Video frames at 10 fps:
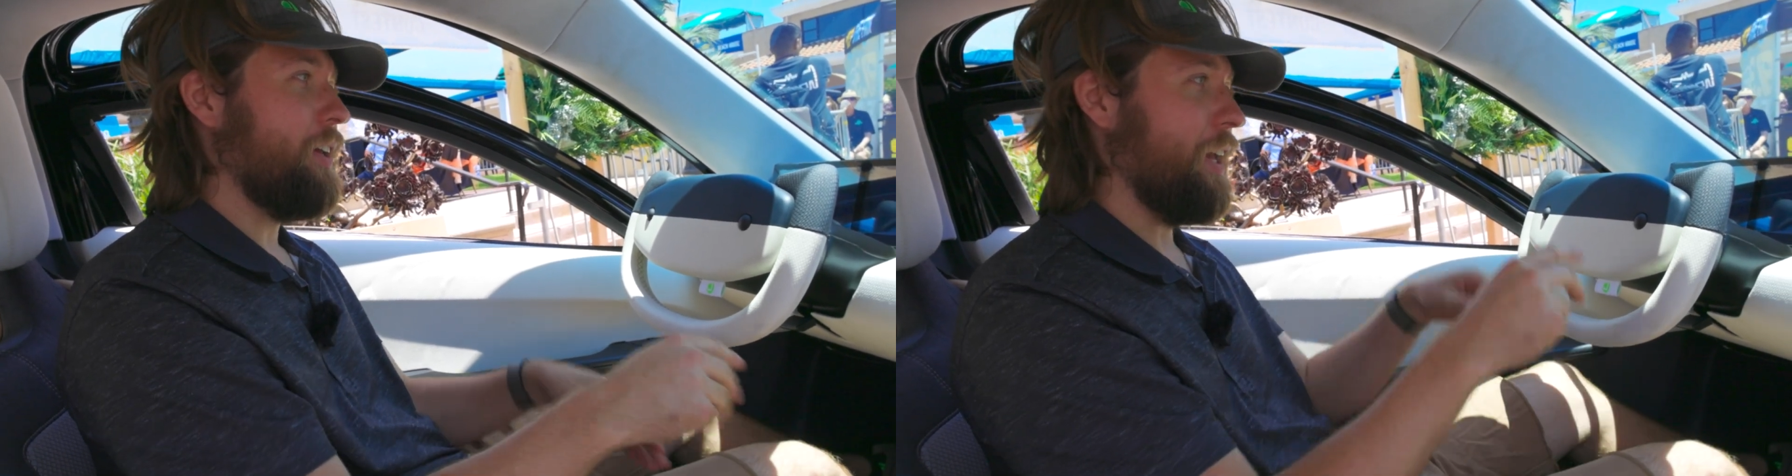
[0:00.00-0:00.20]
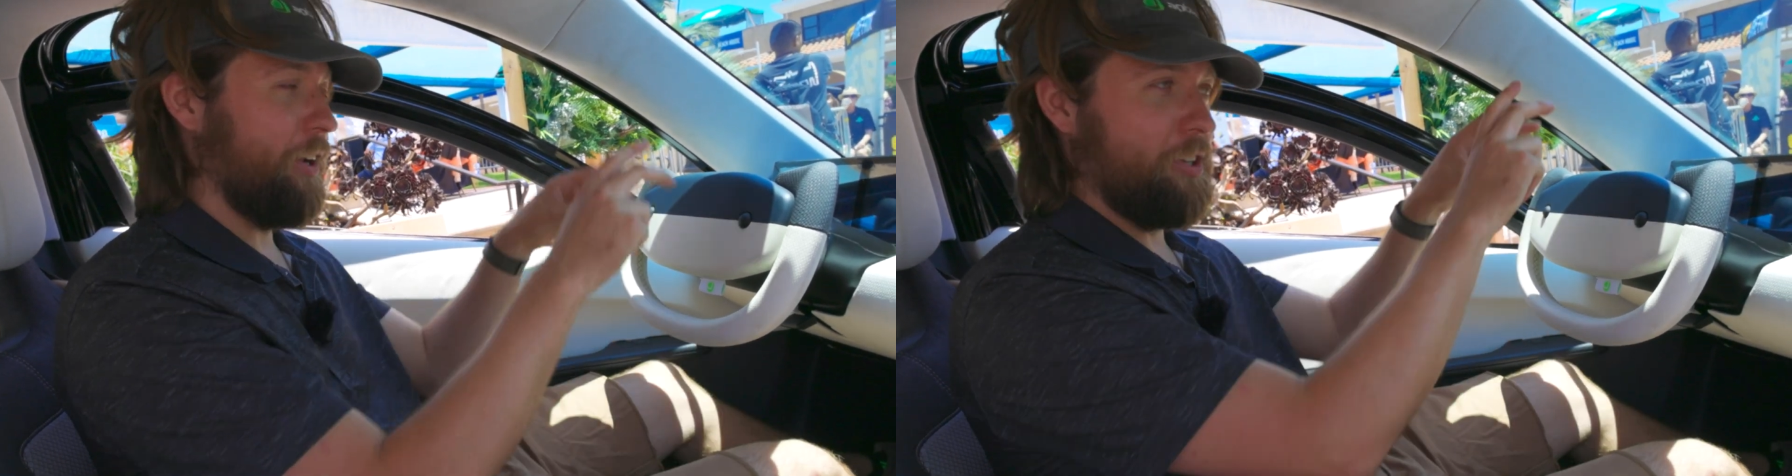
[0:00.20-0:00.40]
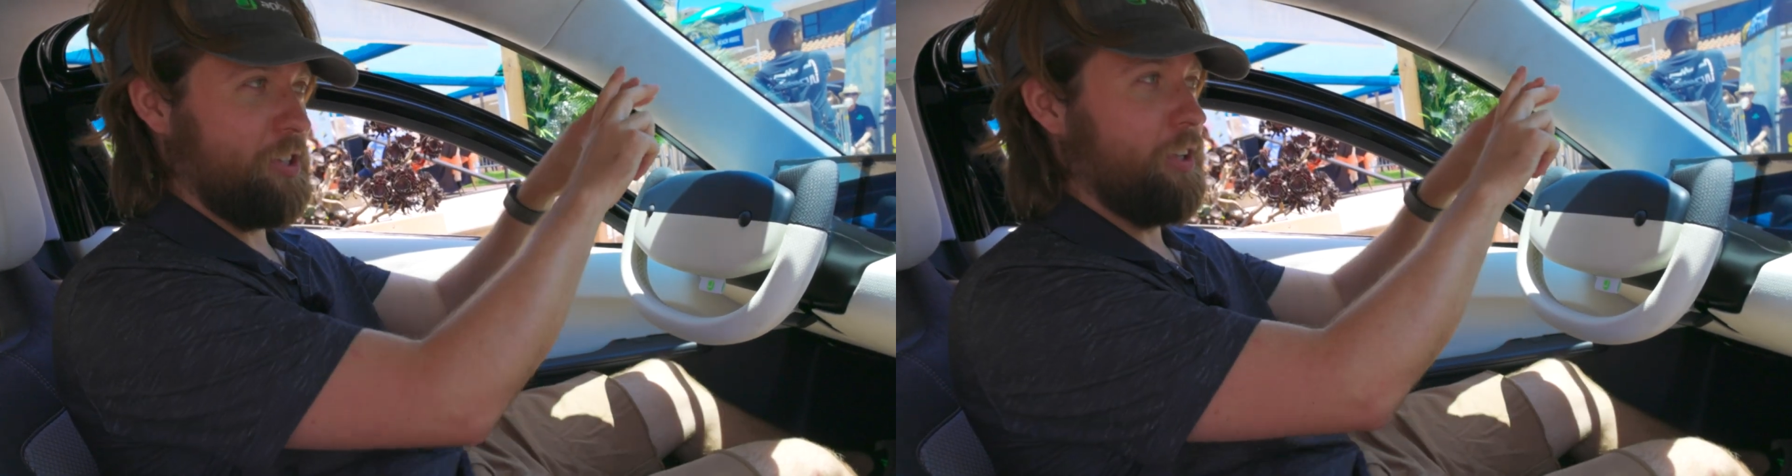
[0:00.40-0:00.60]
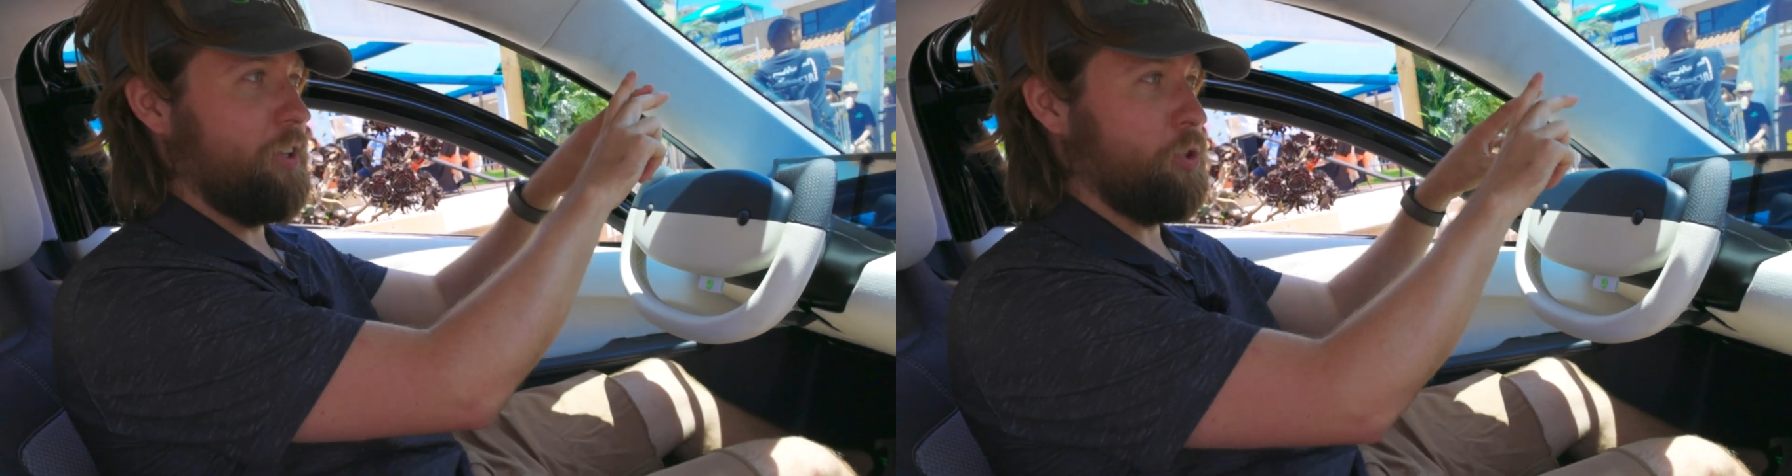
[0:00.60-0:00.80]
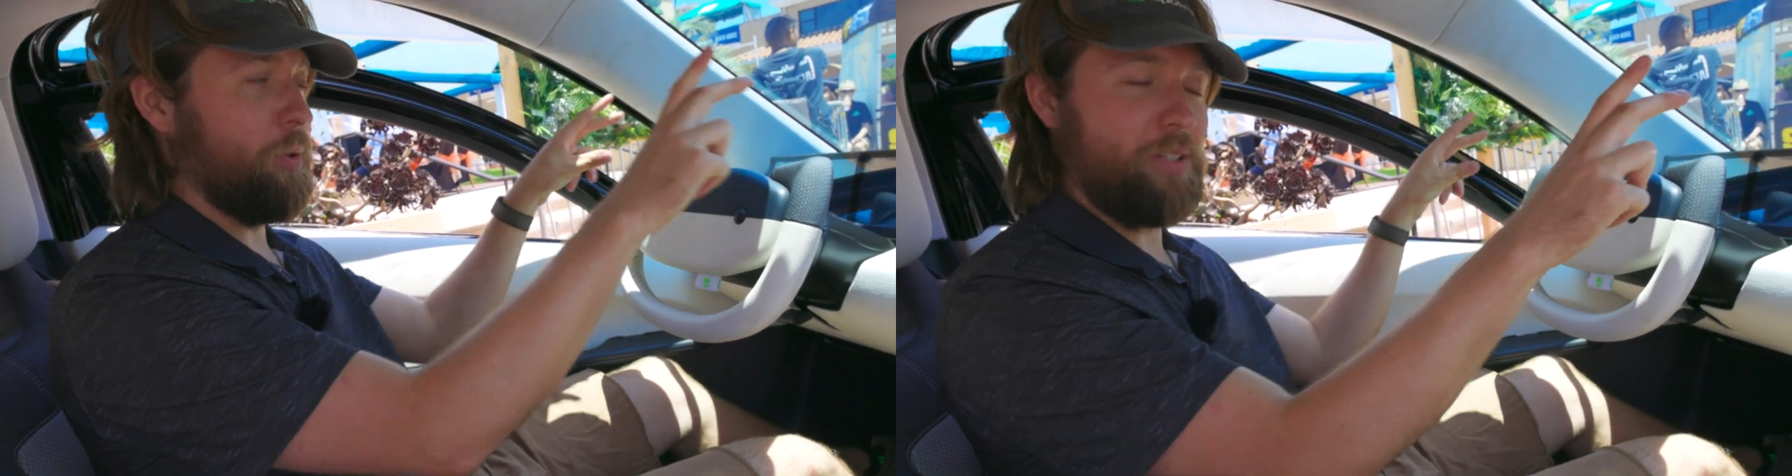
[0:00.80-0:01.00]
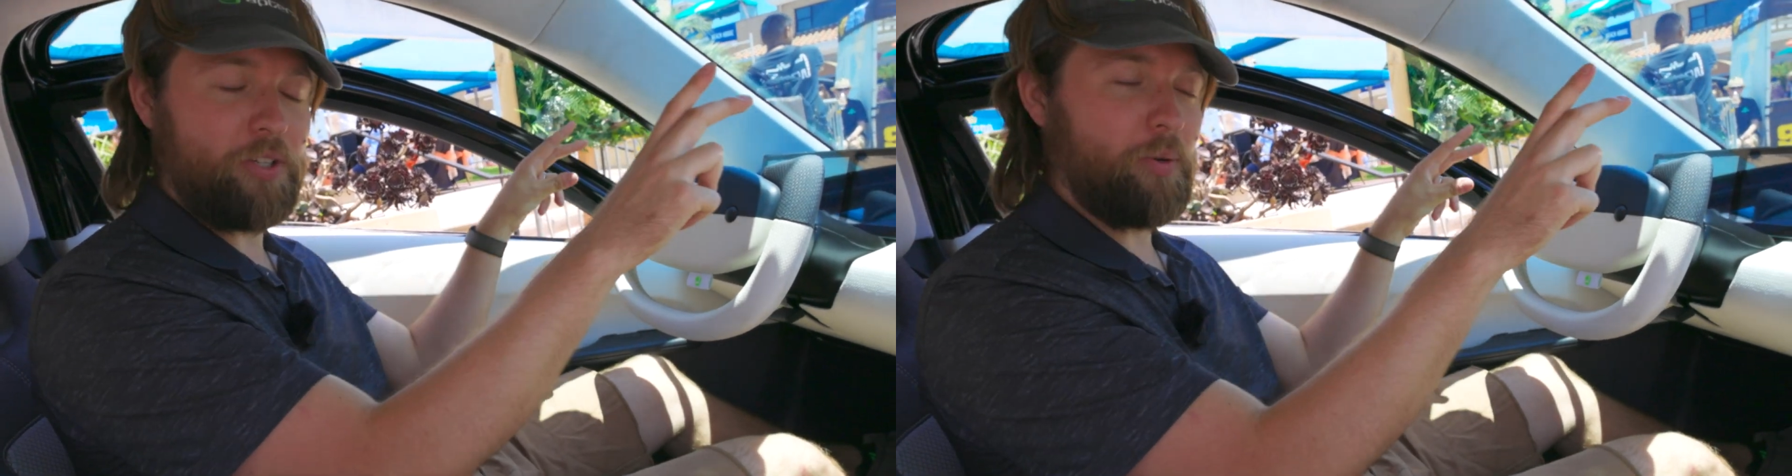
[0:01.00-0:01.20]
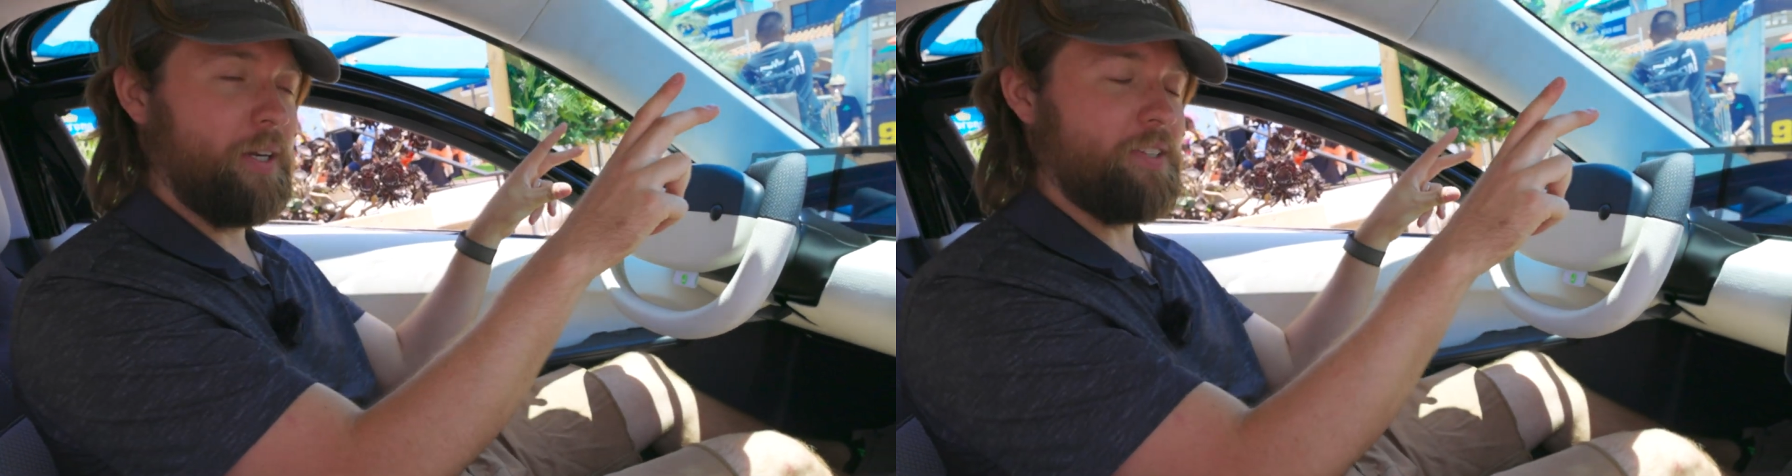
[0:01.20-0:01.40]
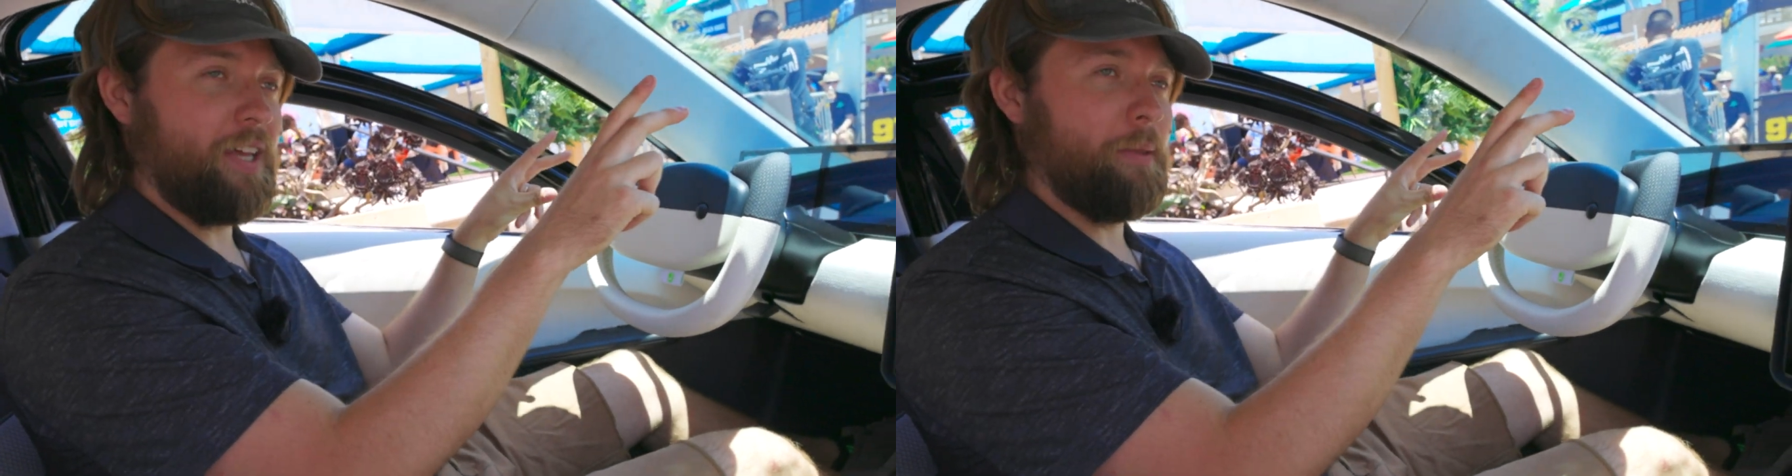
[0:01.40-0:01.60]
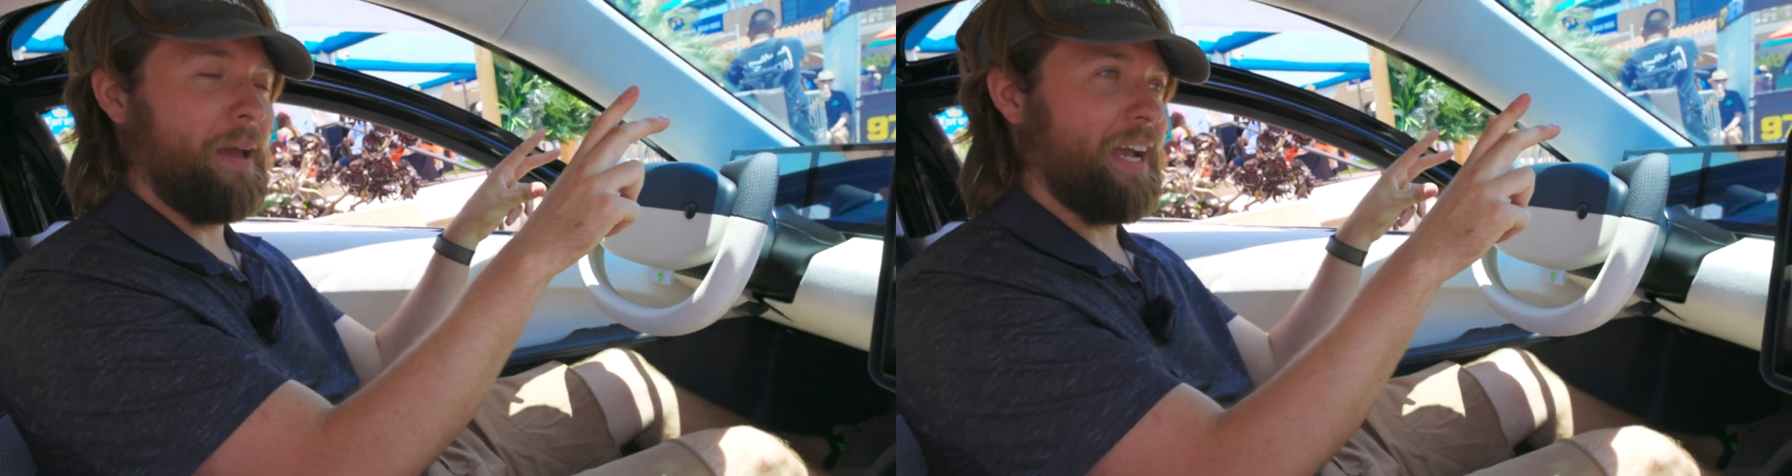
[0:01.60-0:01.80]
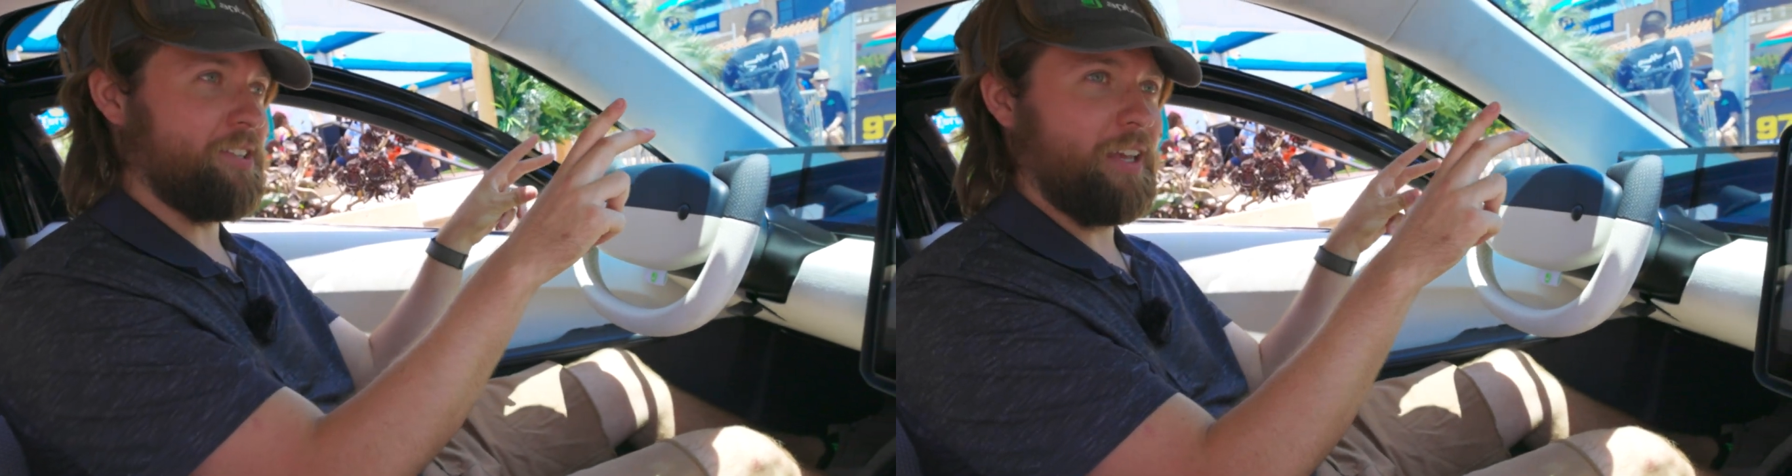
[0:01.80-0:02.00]
and also the twin screens on the
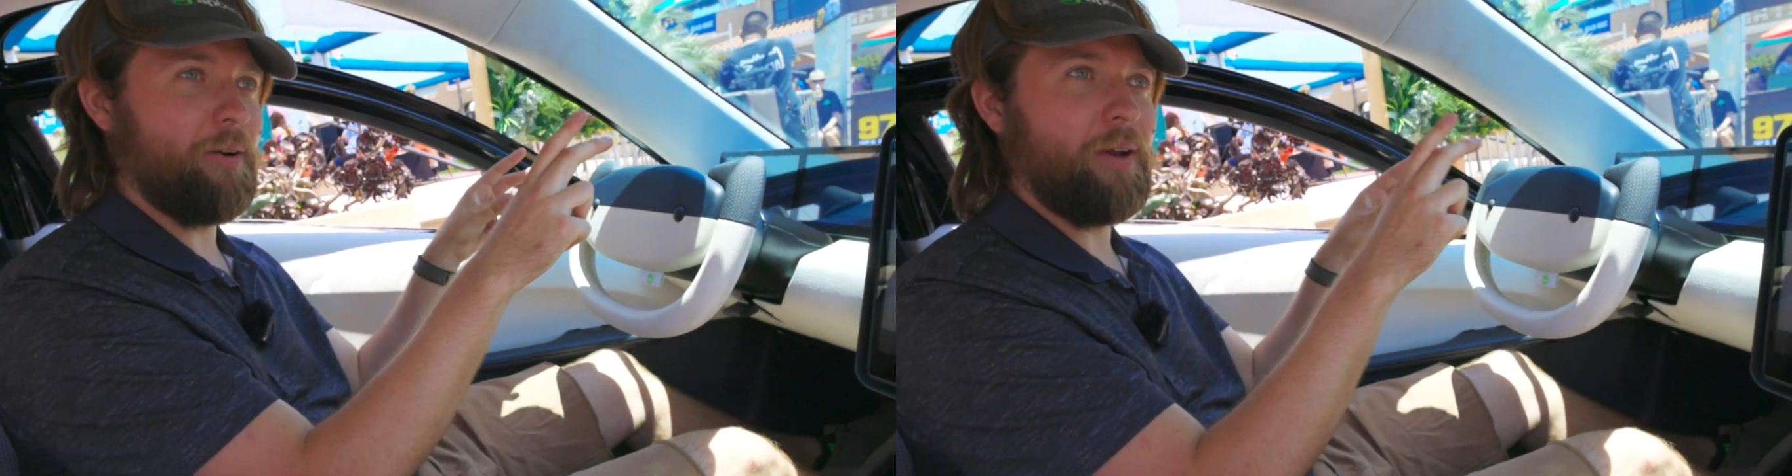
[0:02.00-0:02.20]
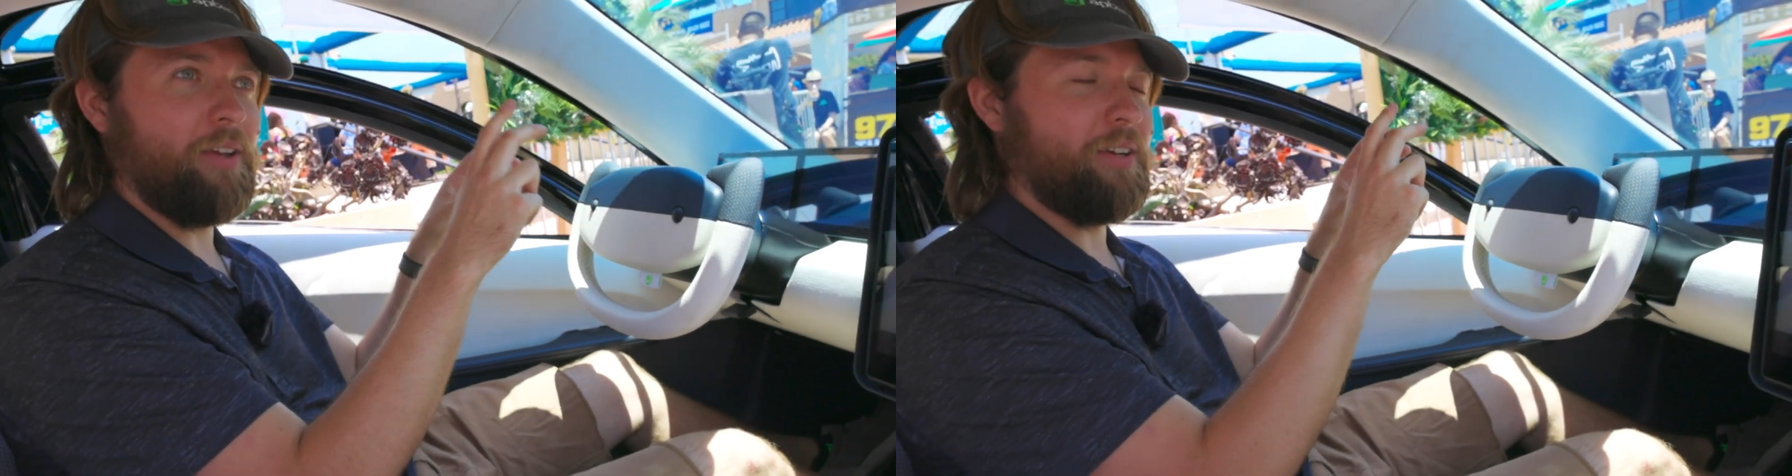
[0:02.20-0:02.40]
back so that way you